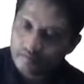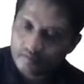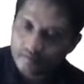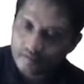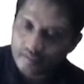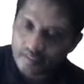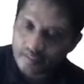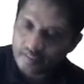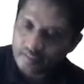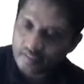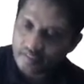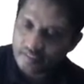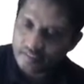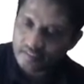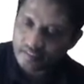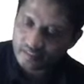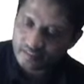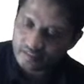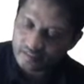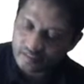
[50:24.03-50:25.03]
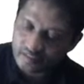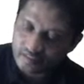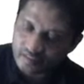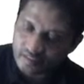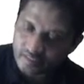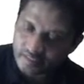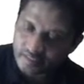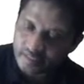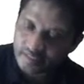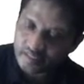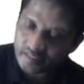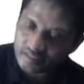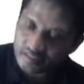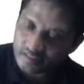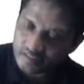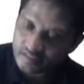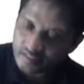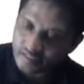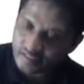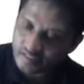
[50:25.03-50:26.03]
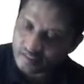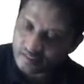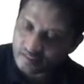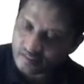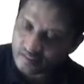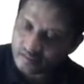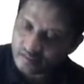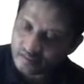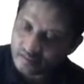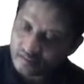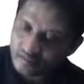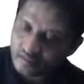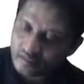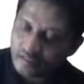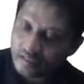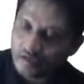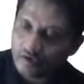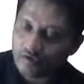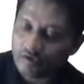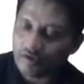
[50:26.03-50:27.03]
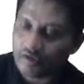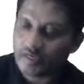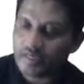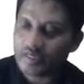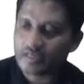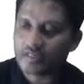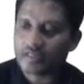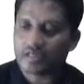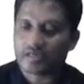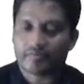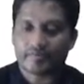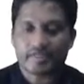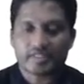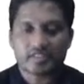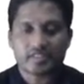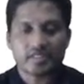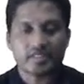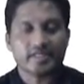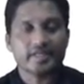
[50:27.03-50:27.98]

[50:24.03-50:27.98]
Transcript: Right, let's say this is cricket, this is tennis. According to the question,